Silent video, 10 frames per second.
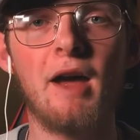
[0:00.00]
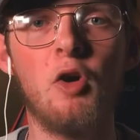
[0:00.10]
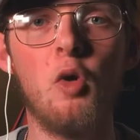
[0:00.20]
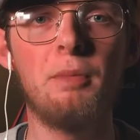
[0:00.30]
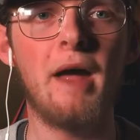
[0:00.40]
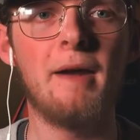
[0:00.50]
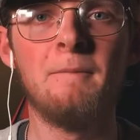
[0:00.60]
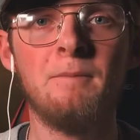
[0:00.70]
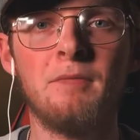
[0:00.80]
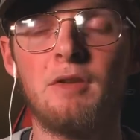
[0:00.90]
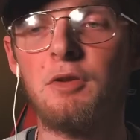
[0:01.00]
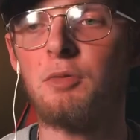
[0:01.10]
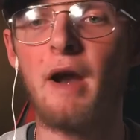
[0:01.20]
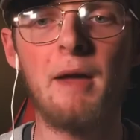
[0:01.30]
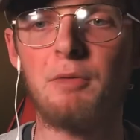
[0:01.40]
I hope that you
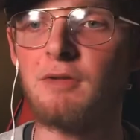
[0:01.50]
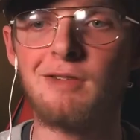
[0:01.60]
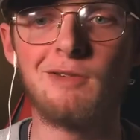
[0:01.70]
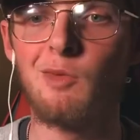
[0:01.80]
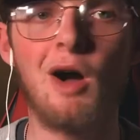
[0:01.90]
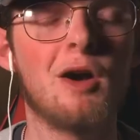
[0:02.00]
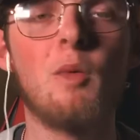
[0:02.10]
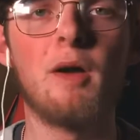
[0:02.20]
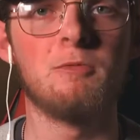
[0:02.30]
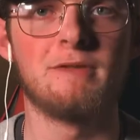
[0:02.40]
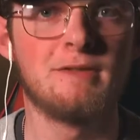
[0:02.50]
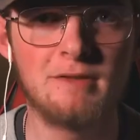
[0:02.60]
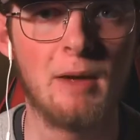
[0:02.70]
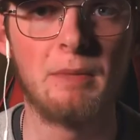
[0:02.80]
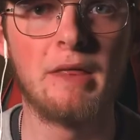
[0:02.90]
were able to walk away with
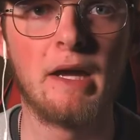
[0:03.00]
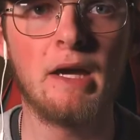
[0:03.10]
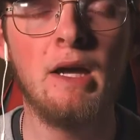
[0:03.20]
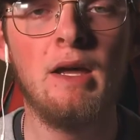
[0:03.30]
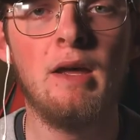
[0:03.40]
something.